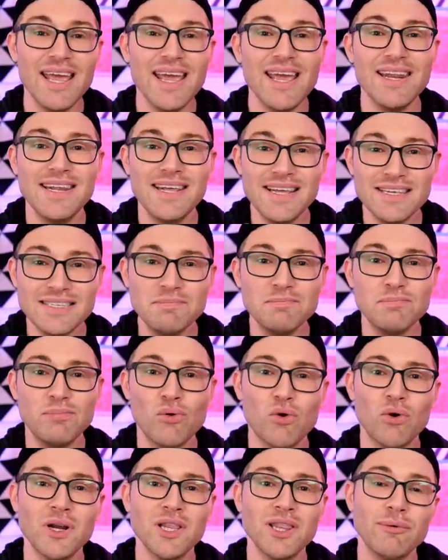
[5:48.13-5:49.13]
it is
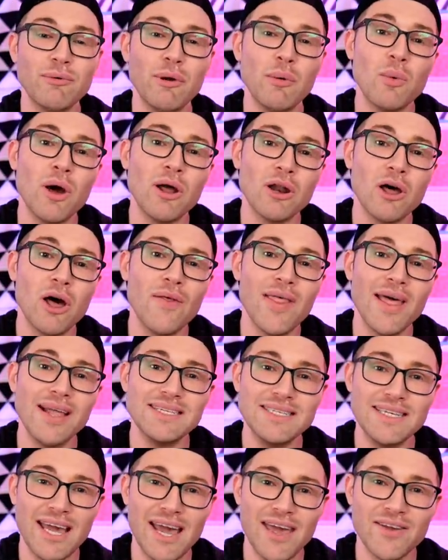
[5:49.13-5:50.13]
important that we weld all that
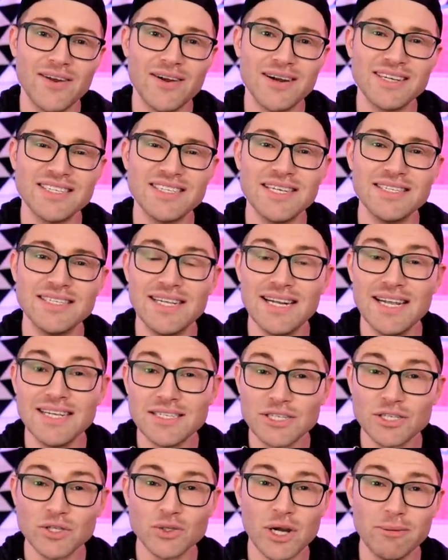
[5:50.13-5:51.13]
together since it is
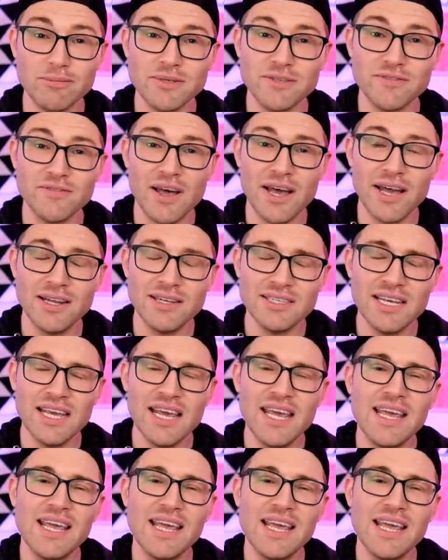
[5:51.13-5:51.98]
a script font,